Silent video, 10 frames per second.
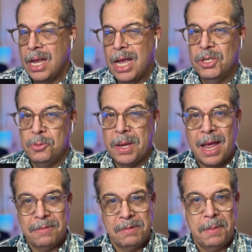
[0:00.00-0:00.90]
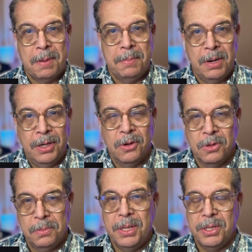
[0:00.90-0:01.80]
as you may have remembered in
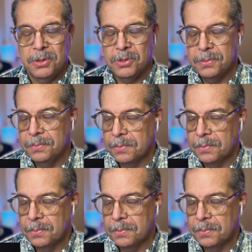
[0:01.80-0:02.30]
other videos.